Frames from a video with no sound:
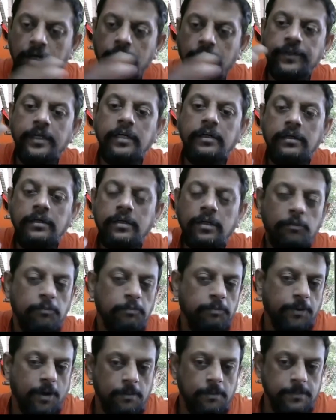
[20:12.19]
of the
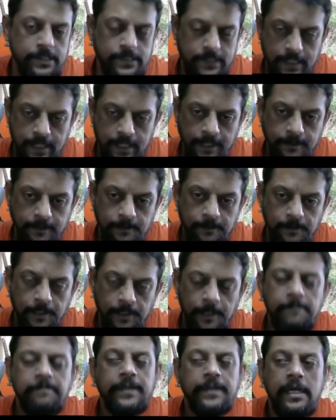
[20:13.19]
promised land.
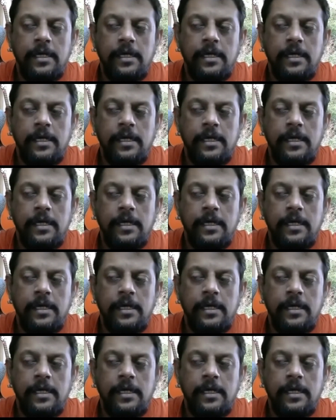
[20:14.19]
Okay?